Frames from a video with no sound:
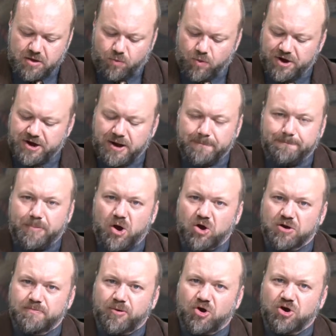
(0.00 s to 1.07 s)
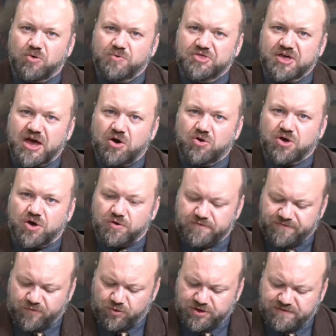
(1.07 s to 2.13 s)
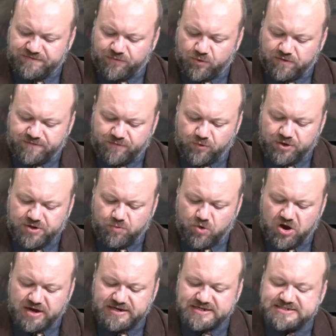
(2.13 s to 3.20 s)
won a barn burner with Elko 44-41